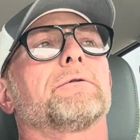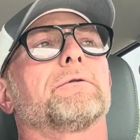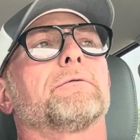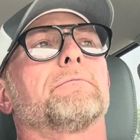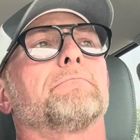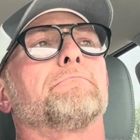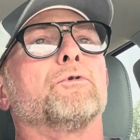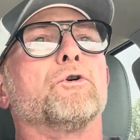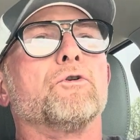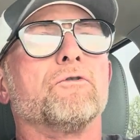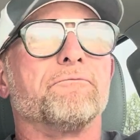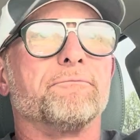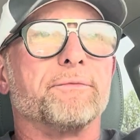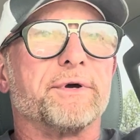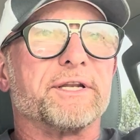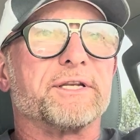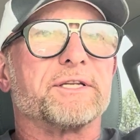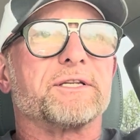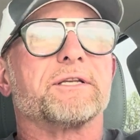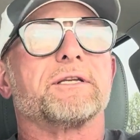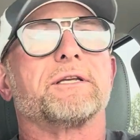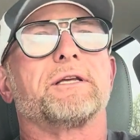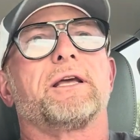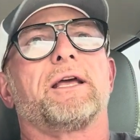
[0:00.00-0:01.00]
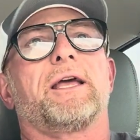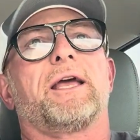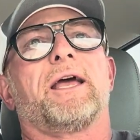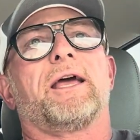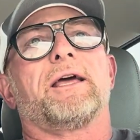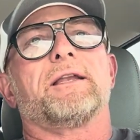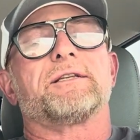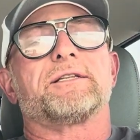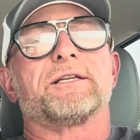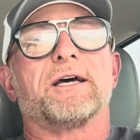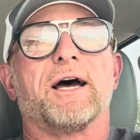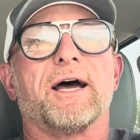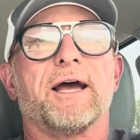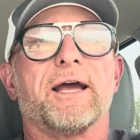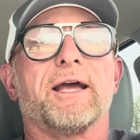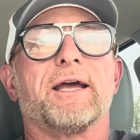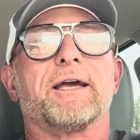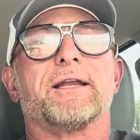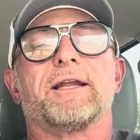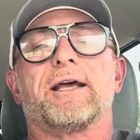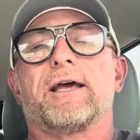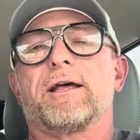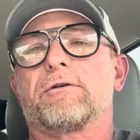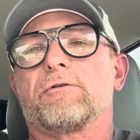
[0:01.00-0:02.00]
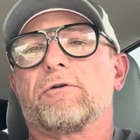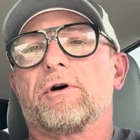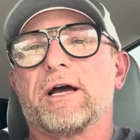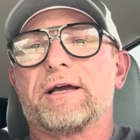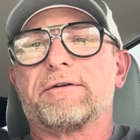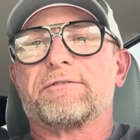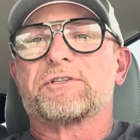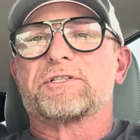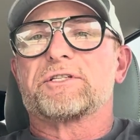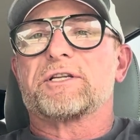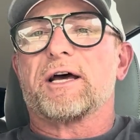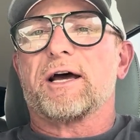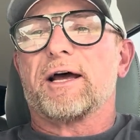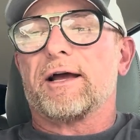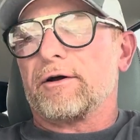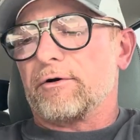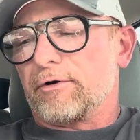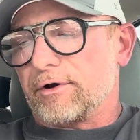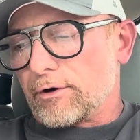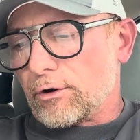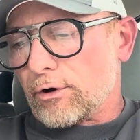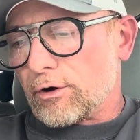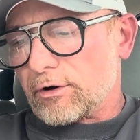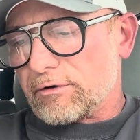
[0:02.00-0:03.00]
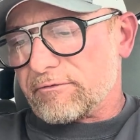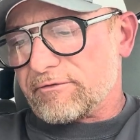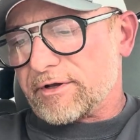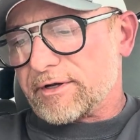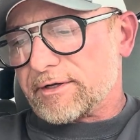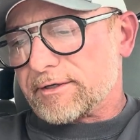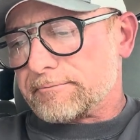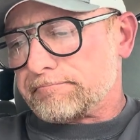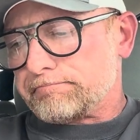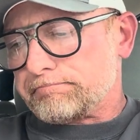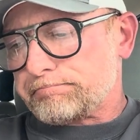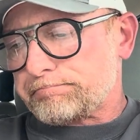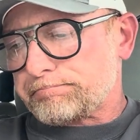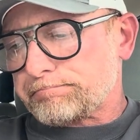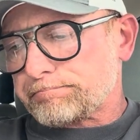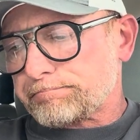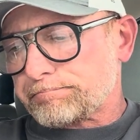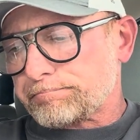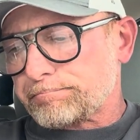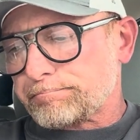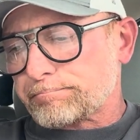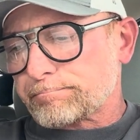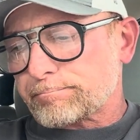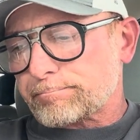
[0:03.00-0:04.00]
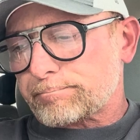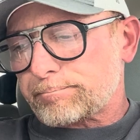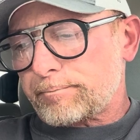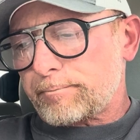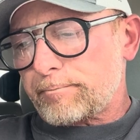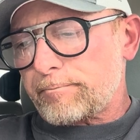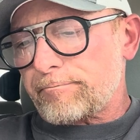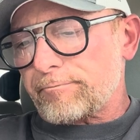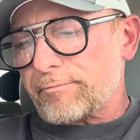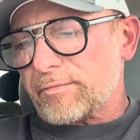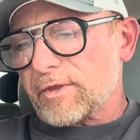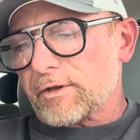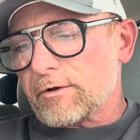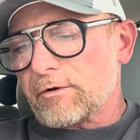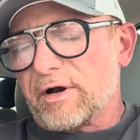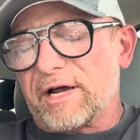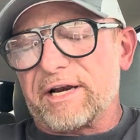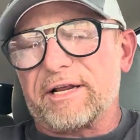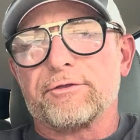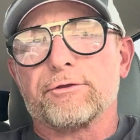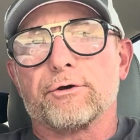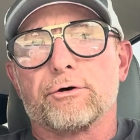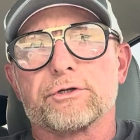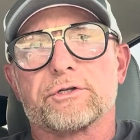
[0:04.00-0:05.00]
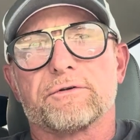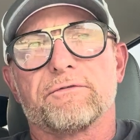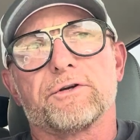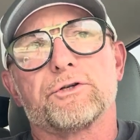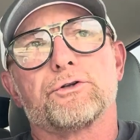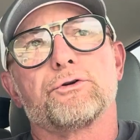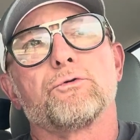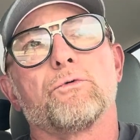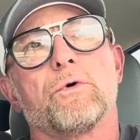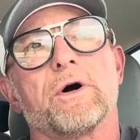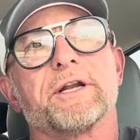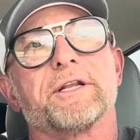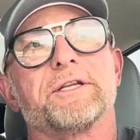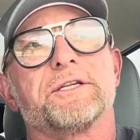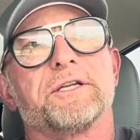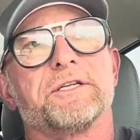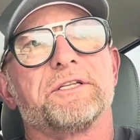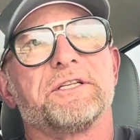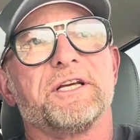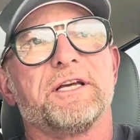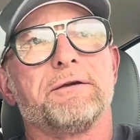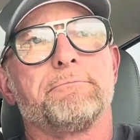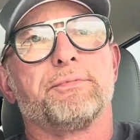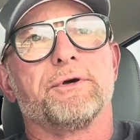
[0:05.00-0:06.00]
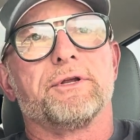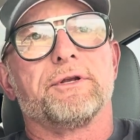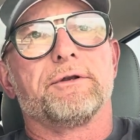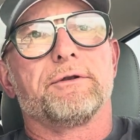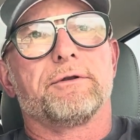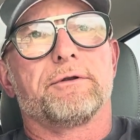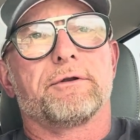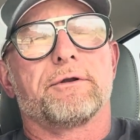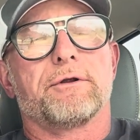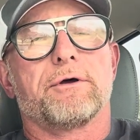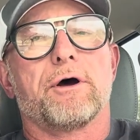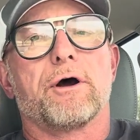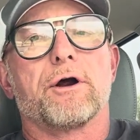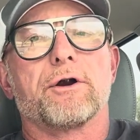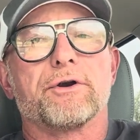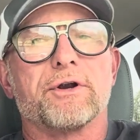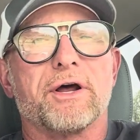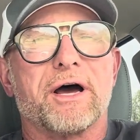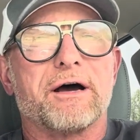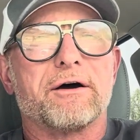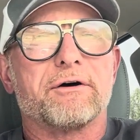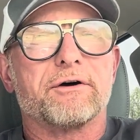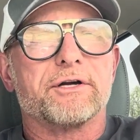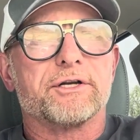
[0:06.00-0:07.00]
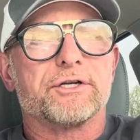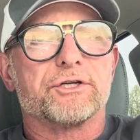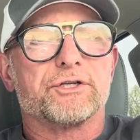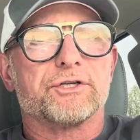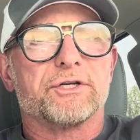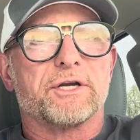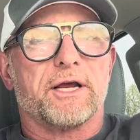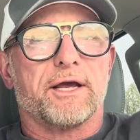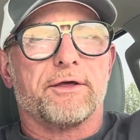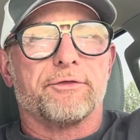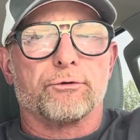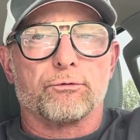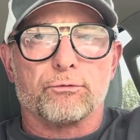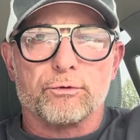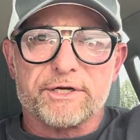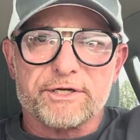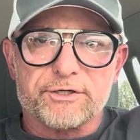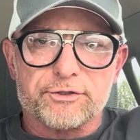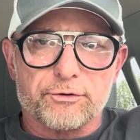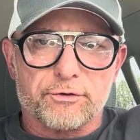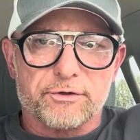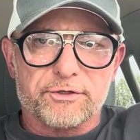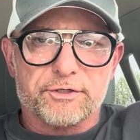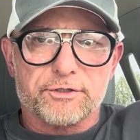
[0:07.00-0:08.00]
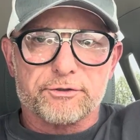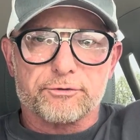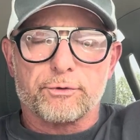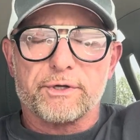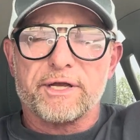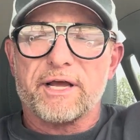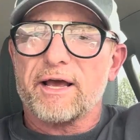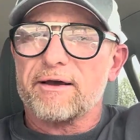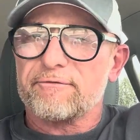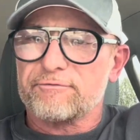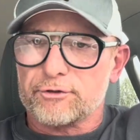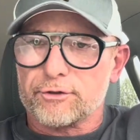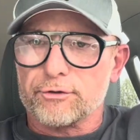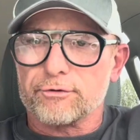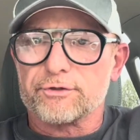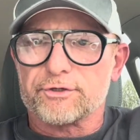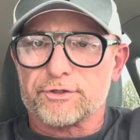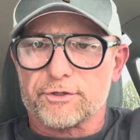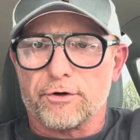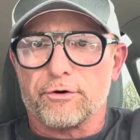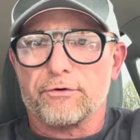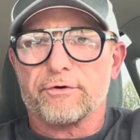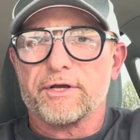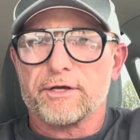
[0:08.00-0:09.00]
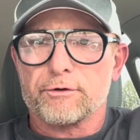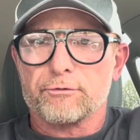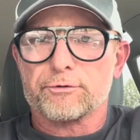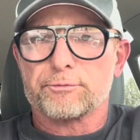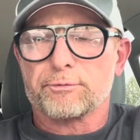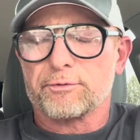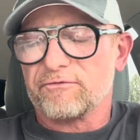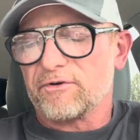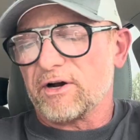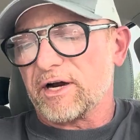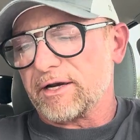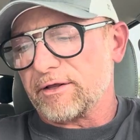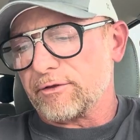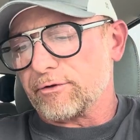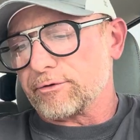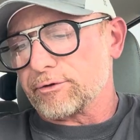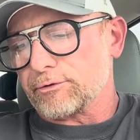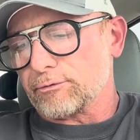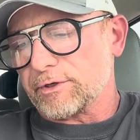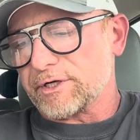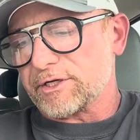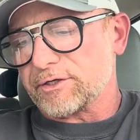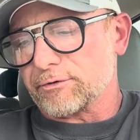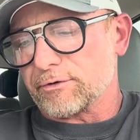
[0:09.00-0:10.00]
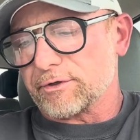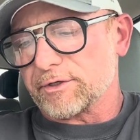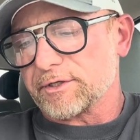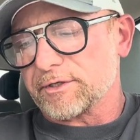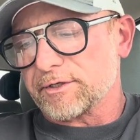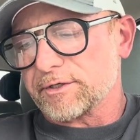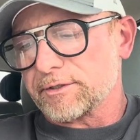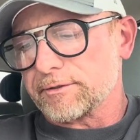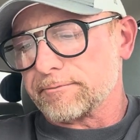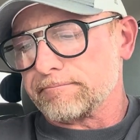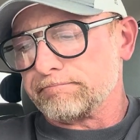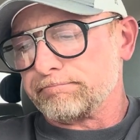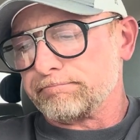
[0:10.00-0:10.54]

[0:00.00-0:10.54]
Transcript: movement and diet and lifestyle and all of it. Letting those of us who wanted to deepen our knowledge and the resources we have do so. He was providing those resources.